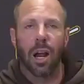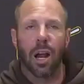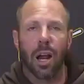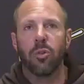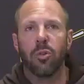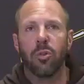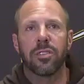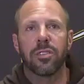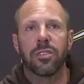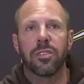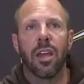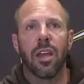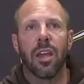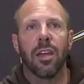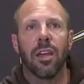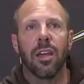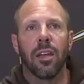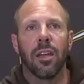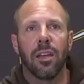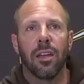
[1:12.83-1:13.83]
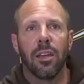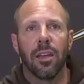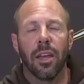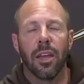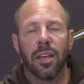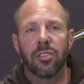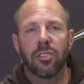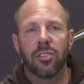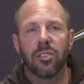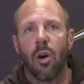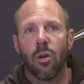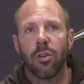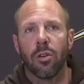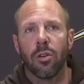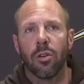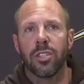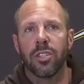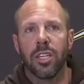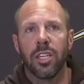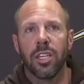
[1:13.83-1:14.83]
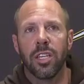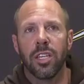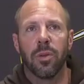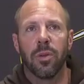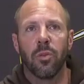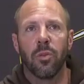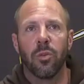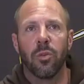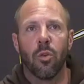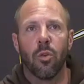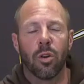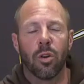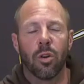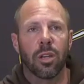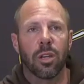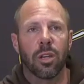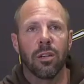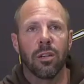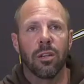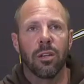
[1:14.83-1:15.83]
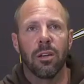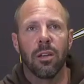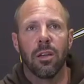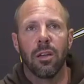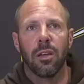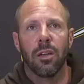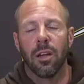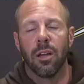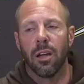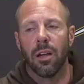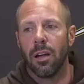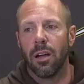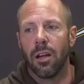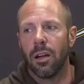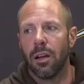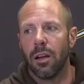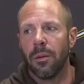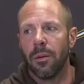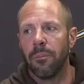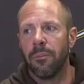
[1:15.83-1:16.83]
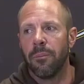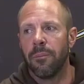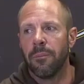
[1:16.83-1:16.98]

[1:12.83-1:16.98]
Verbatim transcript: But I would say, as hard as he's been working, um,